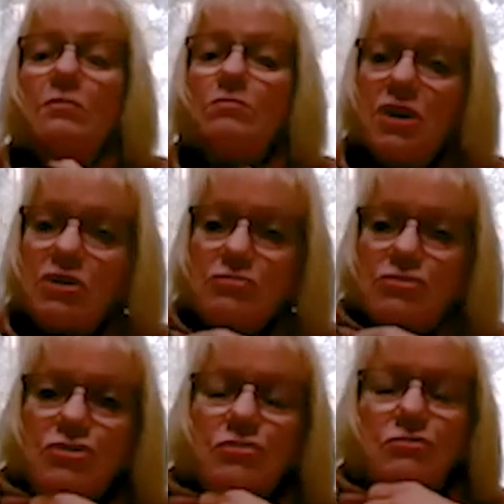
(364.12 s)
but you
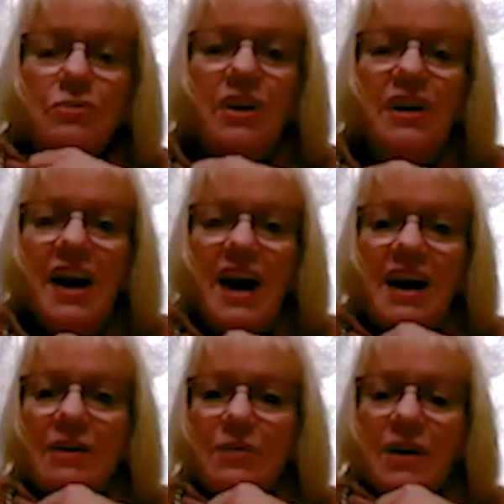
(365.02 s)
do.
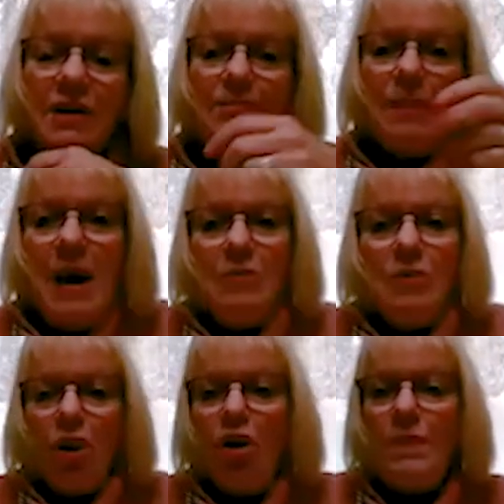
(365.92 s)
And I want to
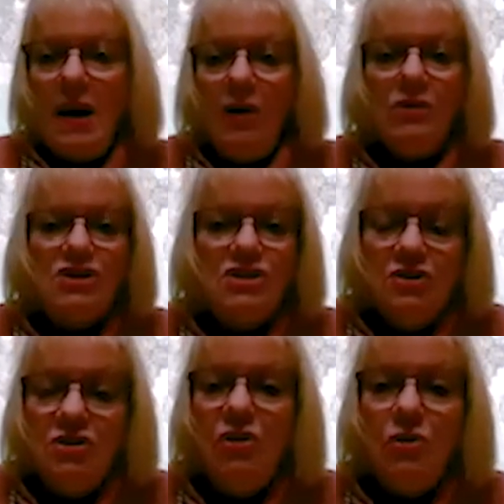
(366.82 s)
empower all parents to
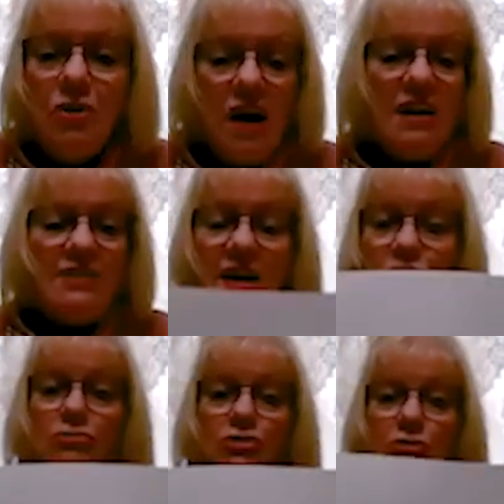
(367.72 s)
know that
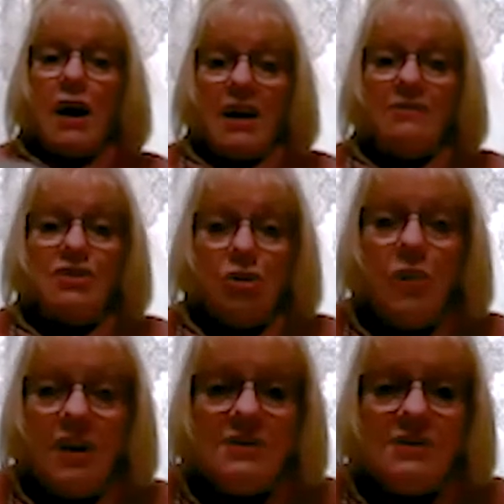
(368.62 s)
you do have a
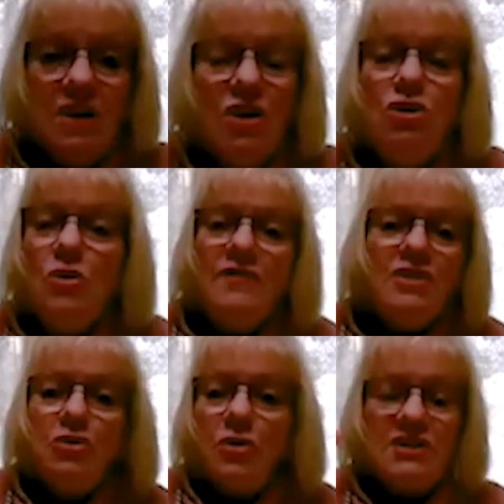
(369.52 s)
choice. You have a
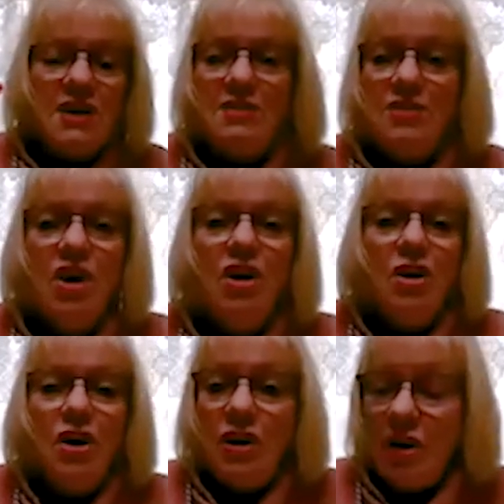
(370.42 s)
choice on
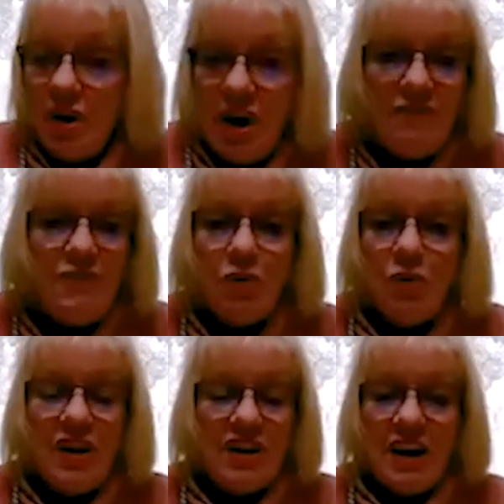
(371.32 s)
if they're
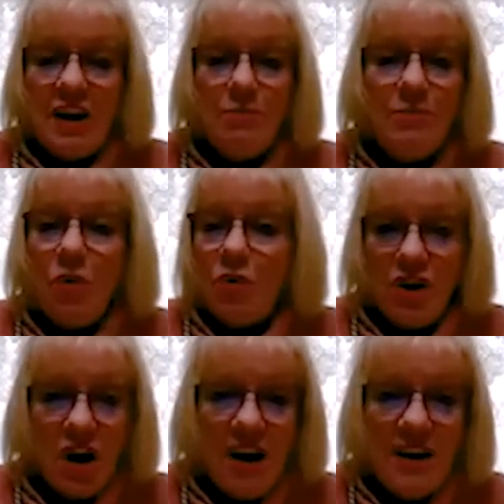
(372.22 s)
going to get them or
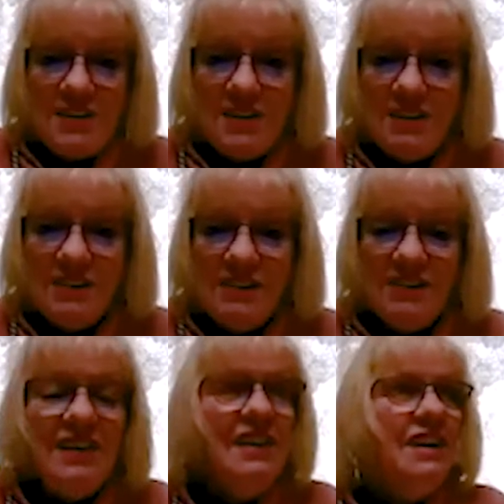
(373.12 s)
not.
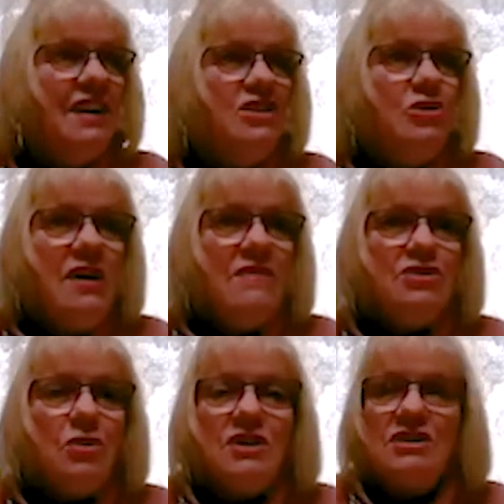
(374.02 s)
You have a
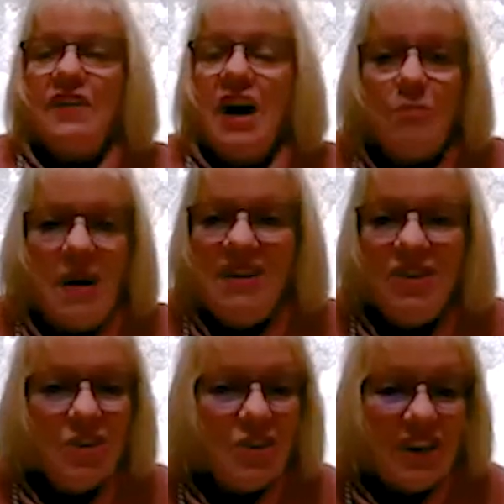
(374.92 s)
choice of how many
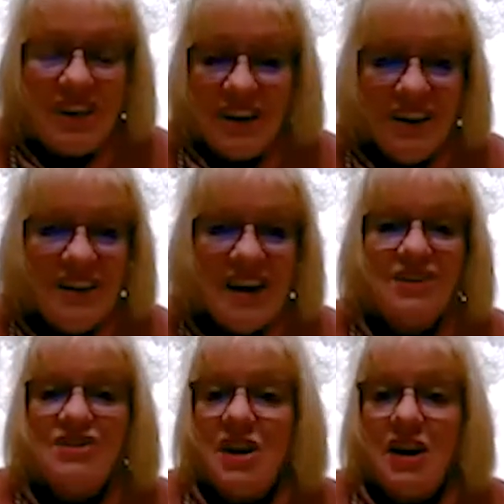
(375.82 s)
they're going to get at a
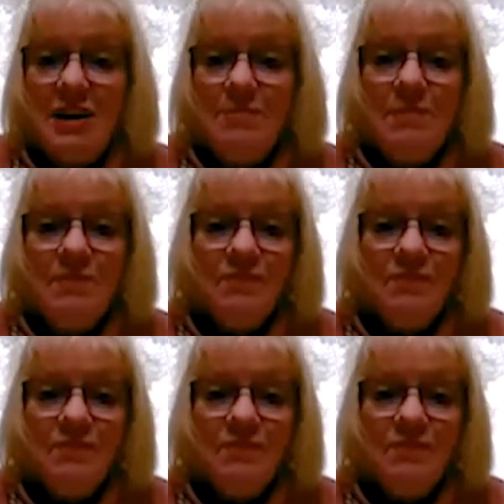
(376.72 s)
time.